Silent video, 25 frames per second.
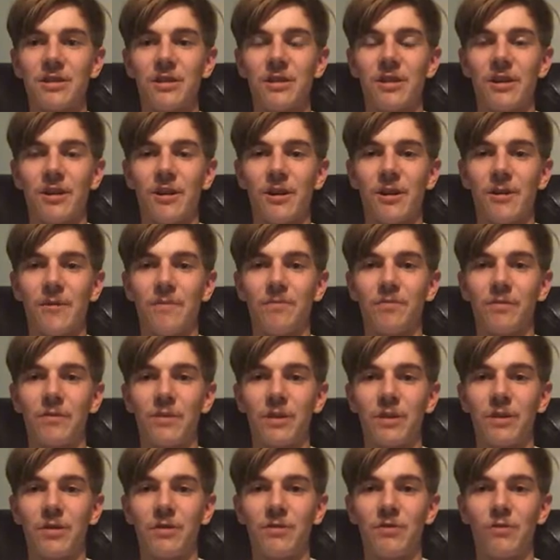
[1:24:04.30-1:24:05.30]

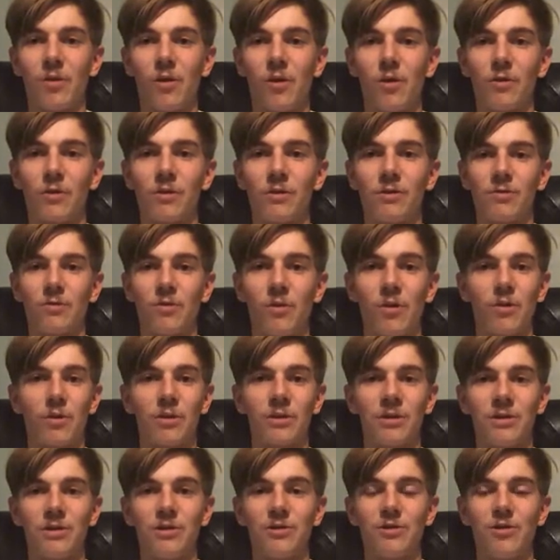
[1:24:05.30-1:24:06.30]
an
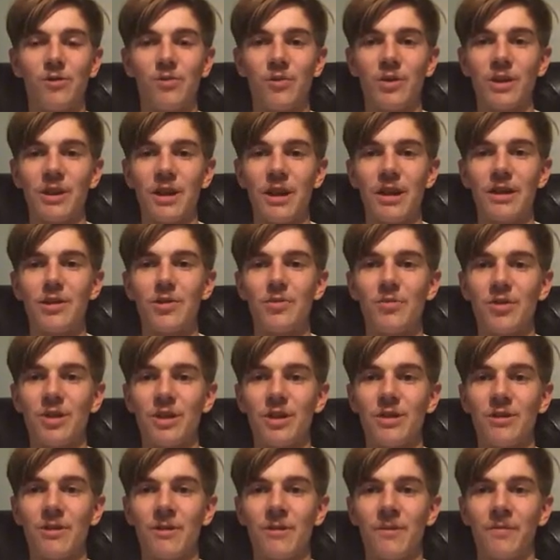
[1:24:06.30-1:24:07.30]
all-consuming
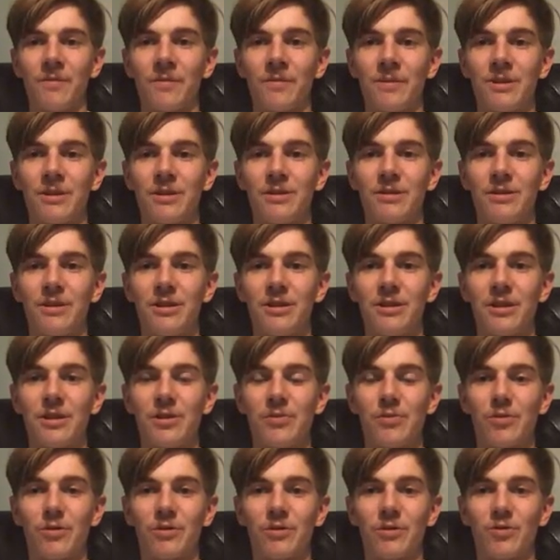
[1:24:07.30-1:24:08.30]
enemy, it's easy
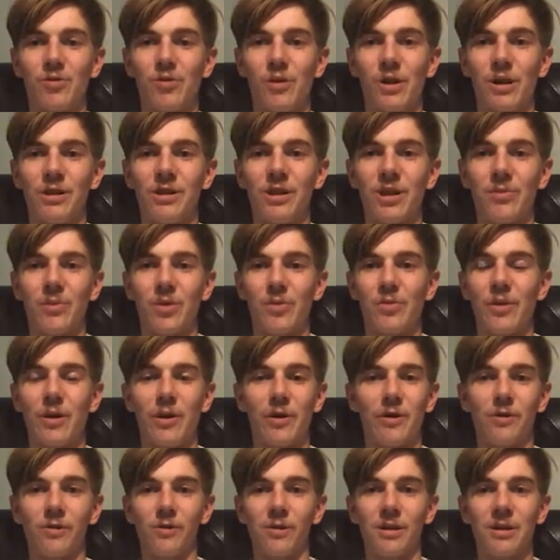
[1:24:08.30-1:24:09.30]
to persuade them,
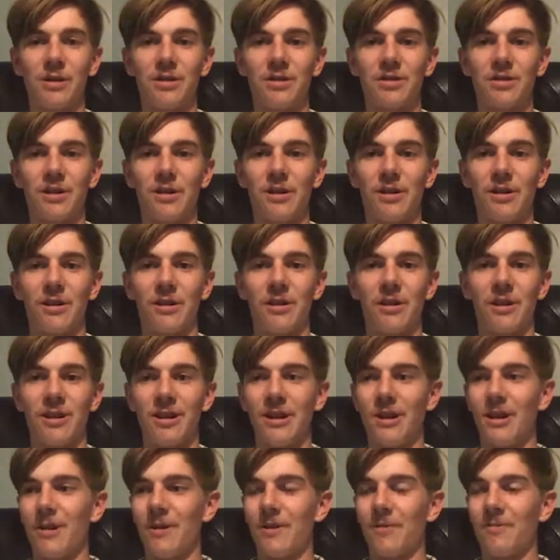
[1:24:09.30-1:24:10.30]
apparently, to
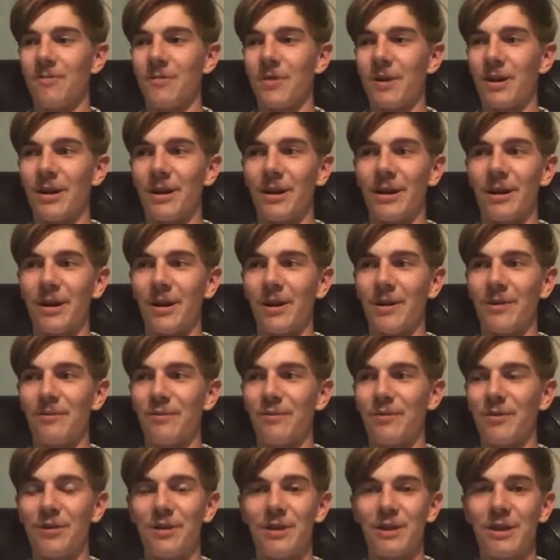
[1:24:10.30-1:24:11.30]

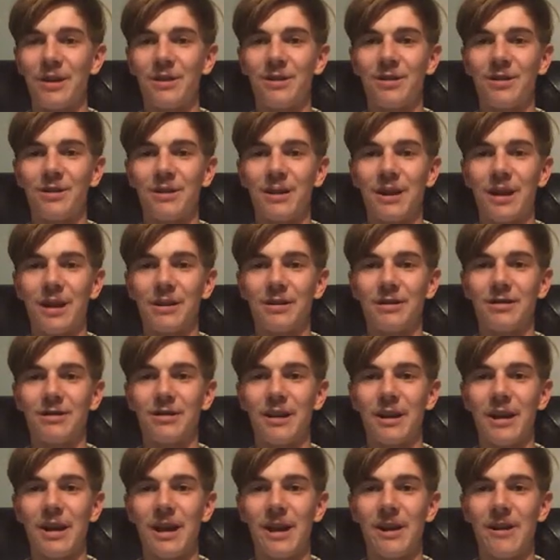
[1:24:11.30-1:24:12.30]
think that
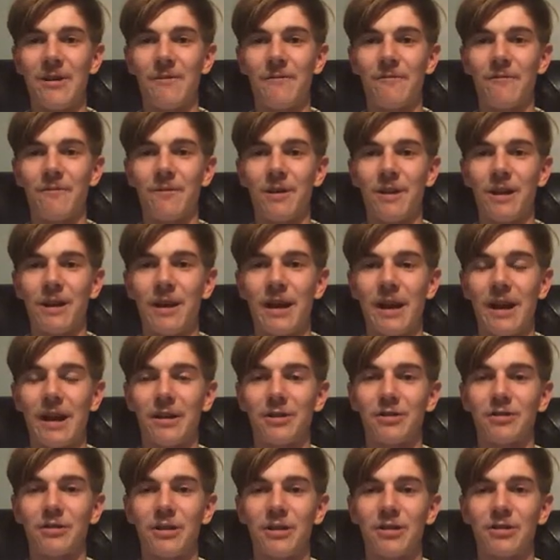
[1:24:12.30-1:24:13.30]
they have
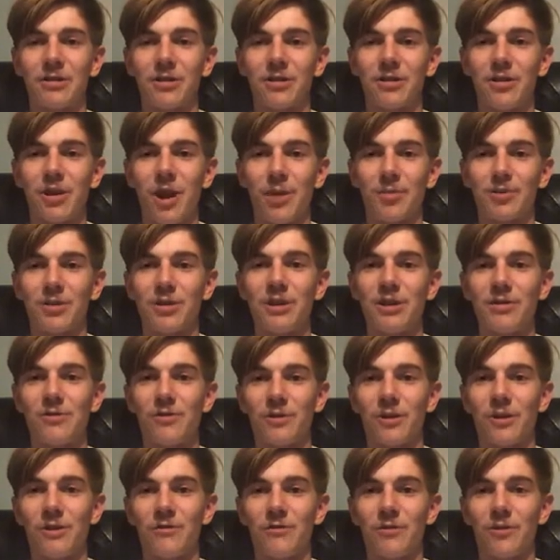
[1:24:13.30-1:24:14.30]
access to top
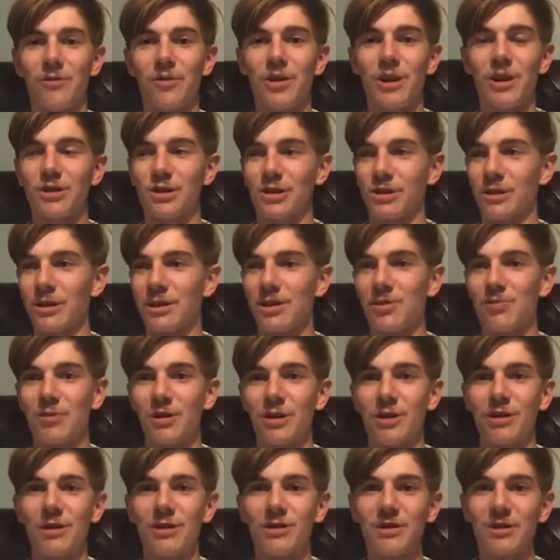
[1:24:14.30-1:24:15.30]
secret information that's
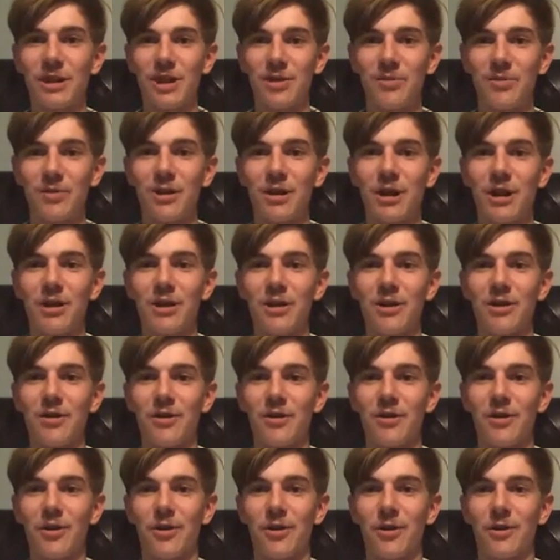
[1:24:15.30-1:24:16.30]
being disseminated
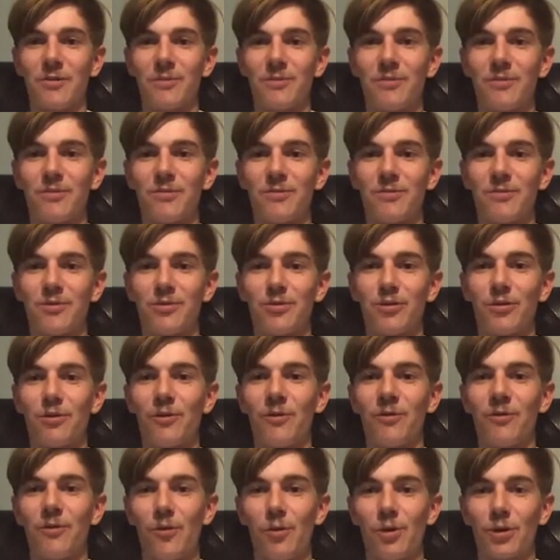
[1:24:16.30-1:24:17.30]

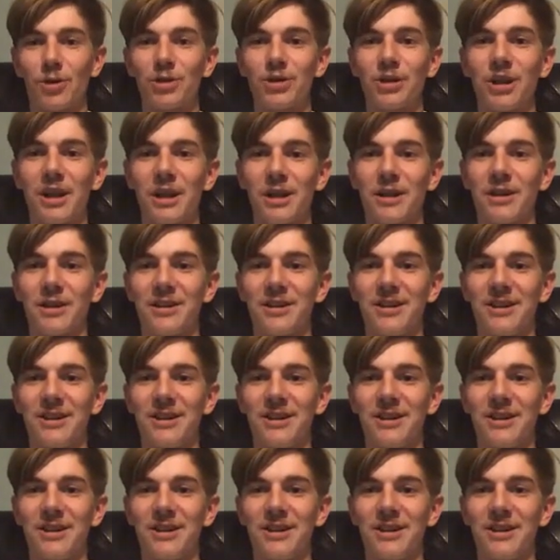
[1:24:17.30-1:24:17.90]
through 4chan